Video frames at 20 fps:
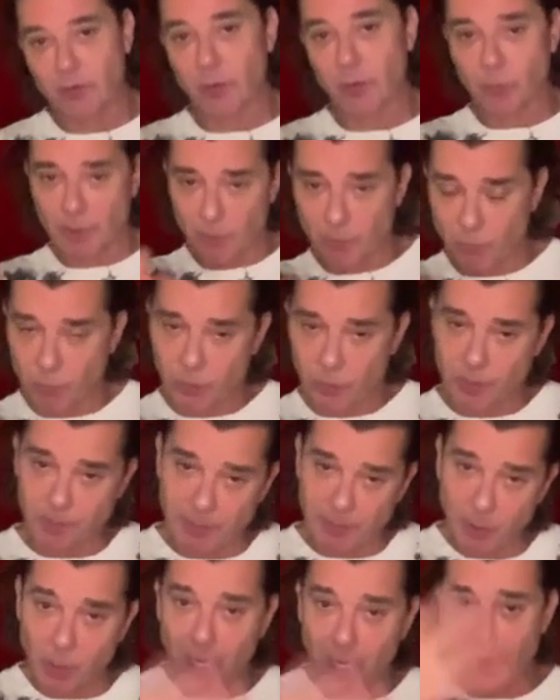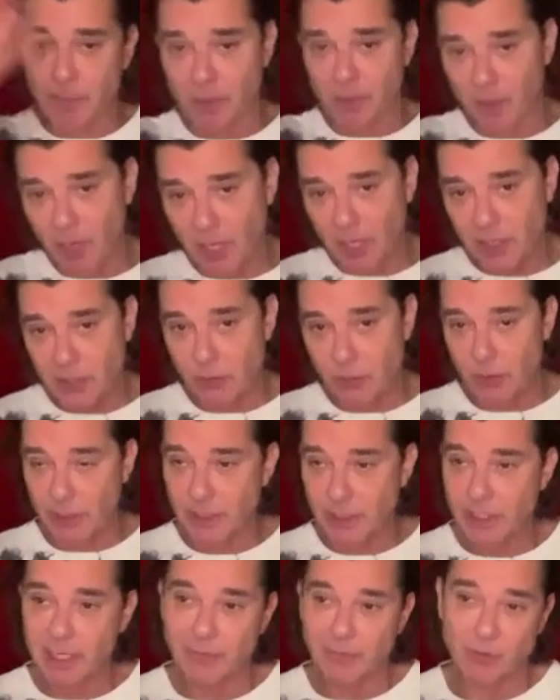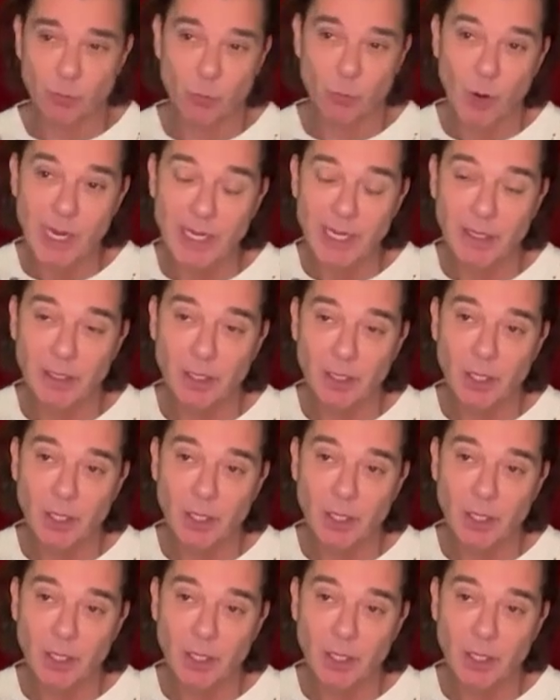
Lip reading: And we built up our arsenal. I didn't have to wait